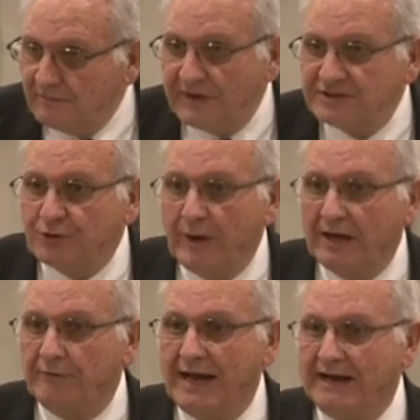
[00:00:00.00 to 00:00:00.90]

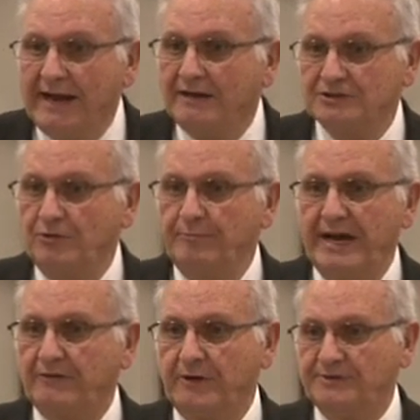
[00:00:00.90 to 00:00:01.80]
Venezuela right now is on
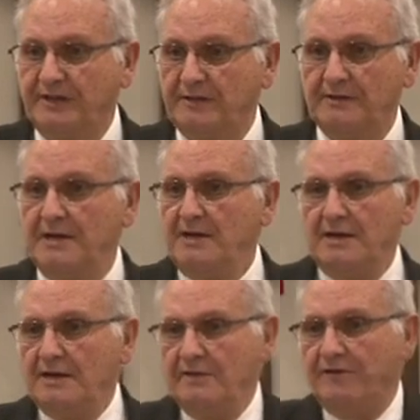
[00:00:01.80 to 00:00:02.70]
bankruptcy. They're,
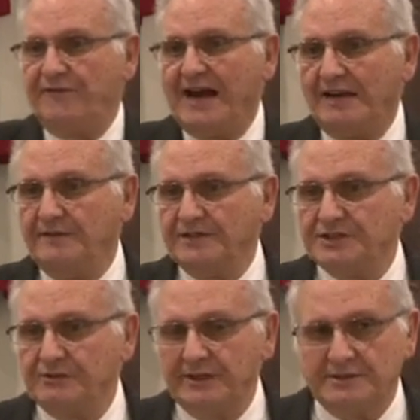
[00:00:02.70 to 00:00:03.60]
they're fighting in the
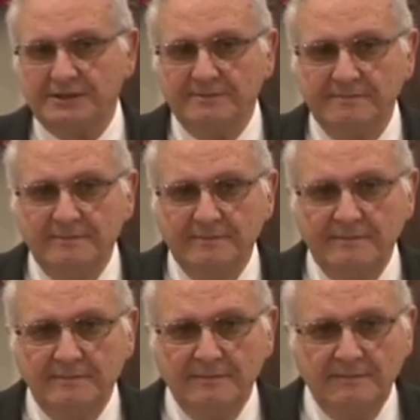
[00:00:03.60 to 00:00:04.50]
streets.
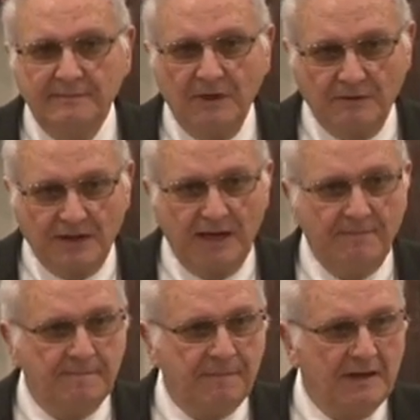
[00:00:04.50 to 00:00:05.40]

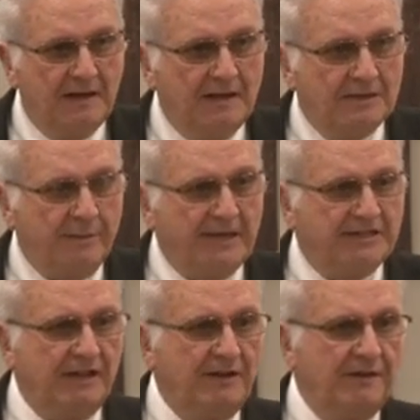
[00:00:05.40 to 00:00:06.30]
Okay? Somebody
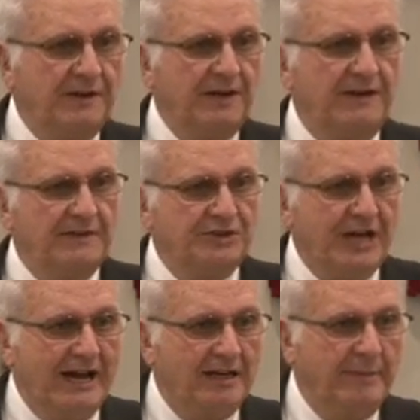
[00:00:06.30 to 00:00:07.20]
said the other day that
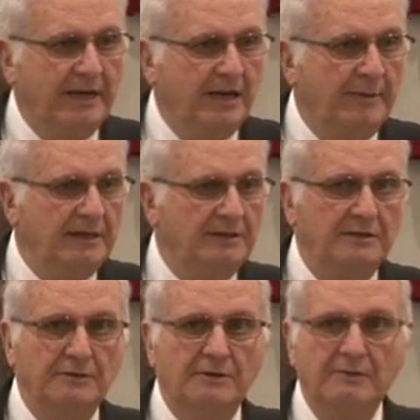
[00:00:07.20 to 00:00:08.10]
China may come
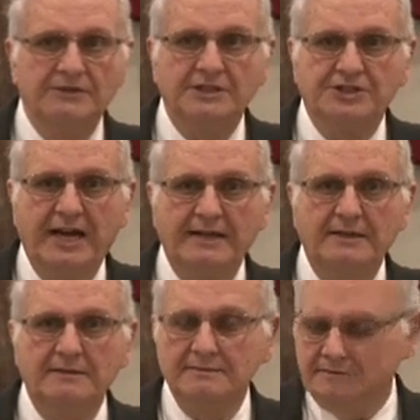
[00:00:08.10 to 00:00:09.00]
into, was it
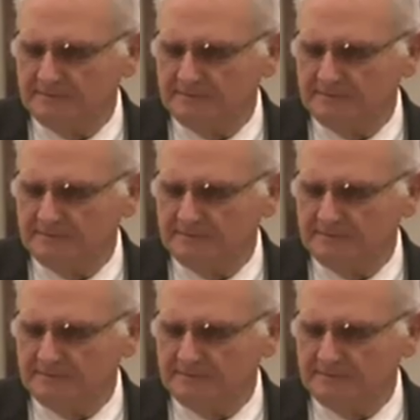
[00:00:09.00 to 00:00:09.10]
China?